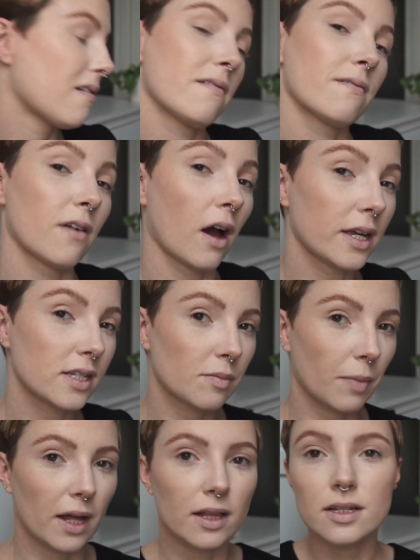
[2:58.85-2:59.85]
Vice
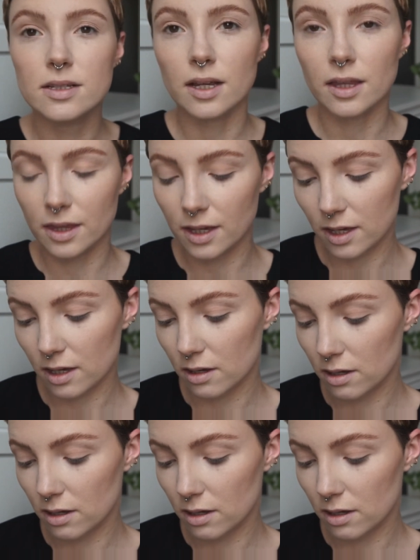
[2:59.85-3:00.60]
palettes, I think.